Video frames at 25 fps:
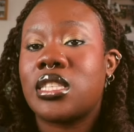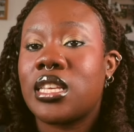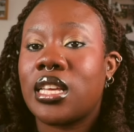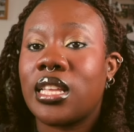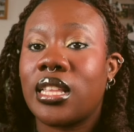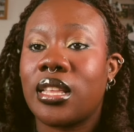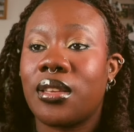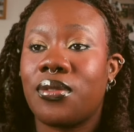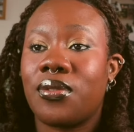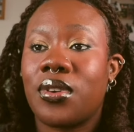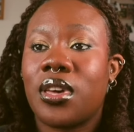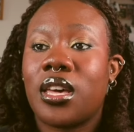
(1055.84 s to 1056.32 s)

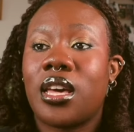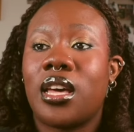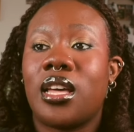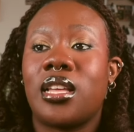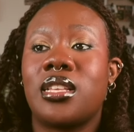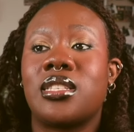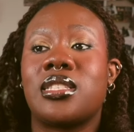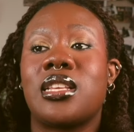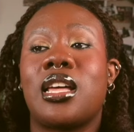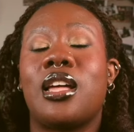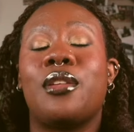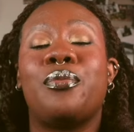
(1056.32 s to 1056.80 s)

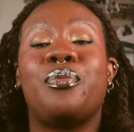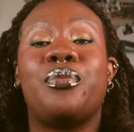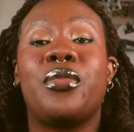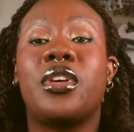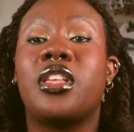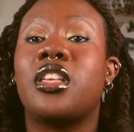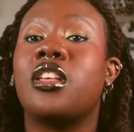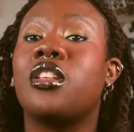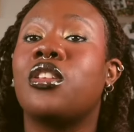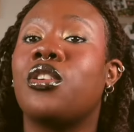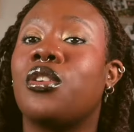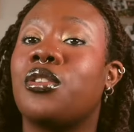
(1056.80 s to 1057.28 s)
significance
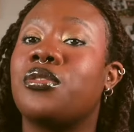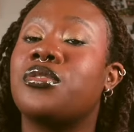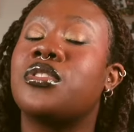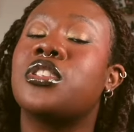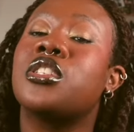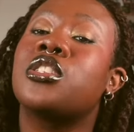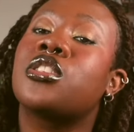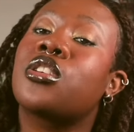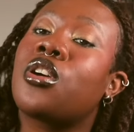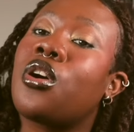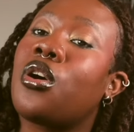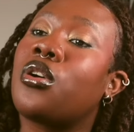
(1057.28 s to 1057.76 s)
and meaning
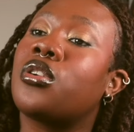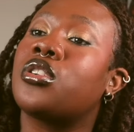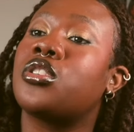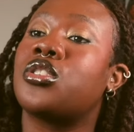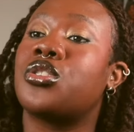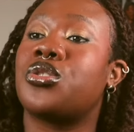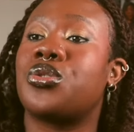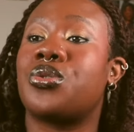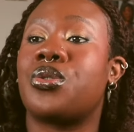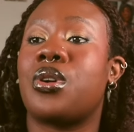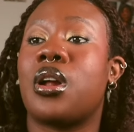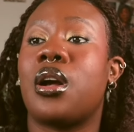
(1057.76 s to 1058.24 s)
of these
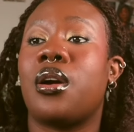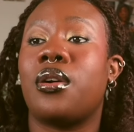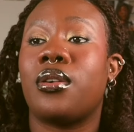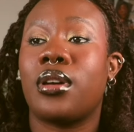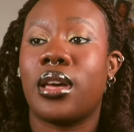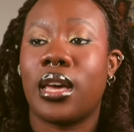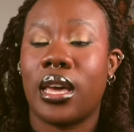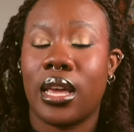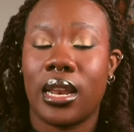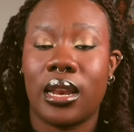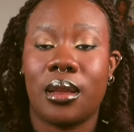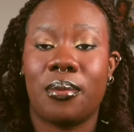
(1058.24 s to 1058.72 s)

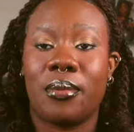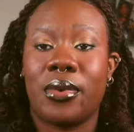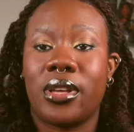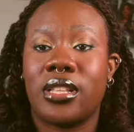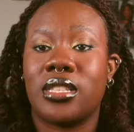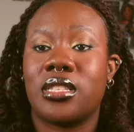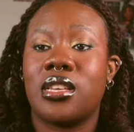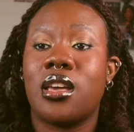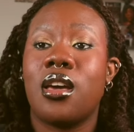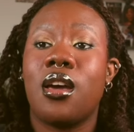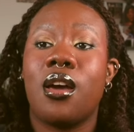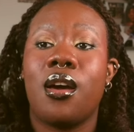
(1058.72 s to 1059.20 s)
cultural
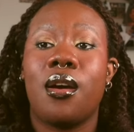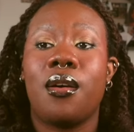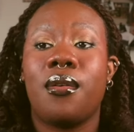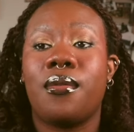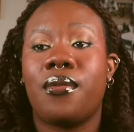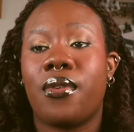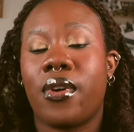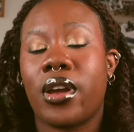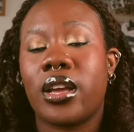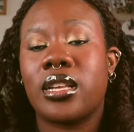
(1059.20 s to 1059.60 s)
elements.